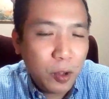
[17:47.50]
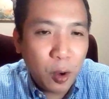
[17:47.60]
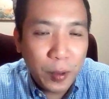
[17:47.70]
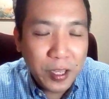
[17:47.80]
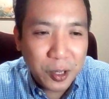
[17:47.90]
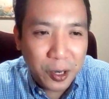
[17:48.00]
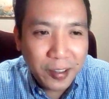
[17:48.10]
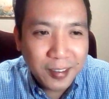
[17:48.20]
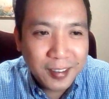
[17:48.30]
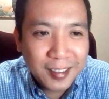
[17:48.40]
We always
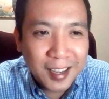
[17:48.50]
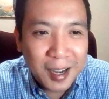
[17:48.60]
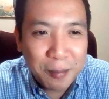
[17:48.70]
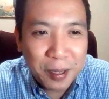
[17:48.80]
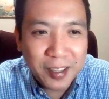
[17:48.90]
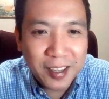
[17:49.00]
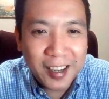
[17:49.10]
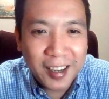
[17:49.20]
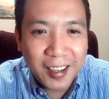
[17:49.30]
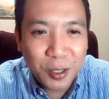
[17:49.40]
learn, uh, but
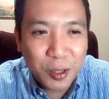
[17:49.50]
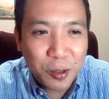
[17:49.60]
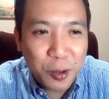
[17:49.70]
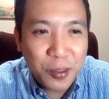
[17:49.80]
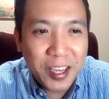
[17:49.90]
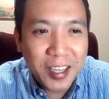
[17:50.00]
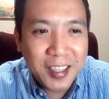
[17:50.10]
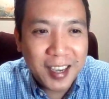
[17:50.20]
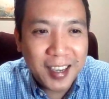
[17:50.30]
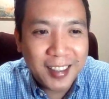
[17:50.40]
uh, good thing
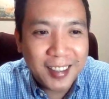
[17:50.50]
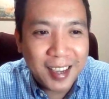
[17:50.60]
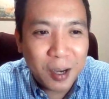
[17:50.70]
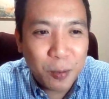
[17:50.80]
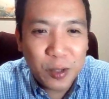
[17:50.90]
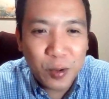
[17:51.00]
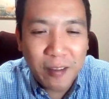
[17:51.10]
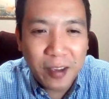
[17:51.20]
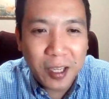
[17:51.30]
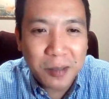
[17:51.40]
is that uh, we do
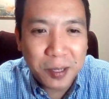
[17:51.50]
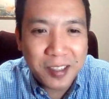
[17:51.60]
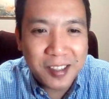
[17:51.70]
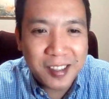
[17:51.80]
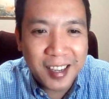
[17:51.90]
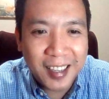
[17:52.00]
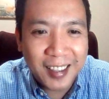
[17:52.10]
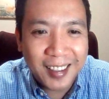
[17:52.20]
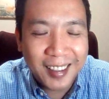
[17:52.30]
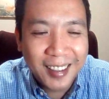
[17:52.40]
have experts
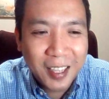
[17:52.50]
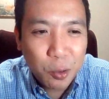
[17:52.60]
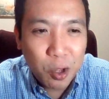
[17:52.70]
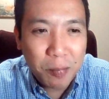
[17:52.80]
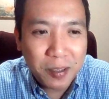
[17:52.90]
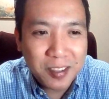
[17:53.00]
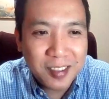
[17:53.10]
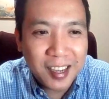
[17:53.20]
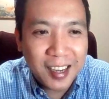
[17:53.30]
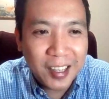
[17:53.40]
uh, to help
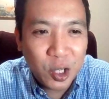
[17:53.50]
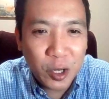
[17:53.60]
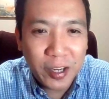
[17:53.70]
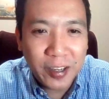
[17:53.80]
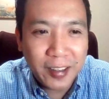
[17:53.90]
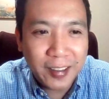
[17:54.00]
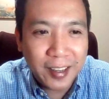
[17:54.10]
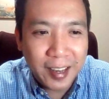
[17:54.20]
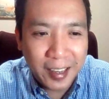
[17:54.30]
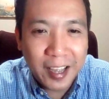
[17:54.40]
us uh, learn and,
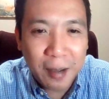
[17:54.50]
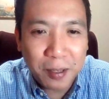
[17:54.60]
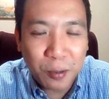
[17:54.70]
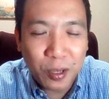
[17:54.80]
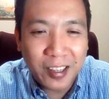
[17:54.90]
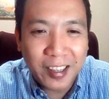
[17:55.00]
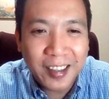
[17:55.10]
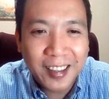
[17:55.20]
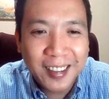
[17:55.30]
and adapt quickly.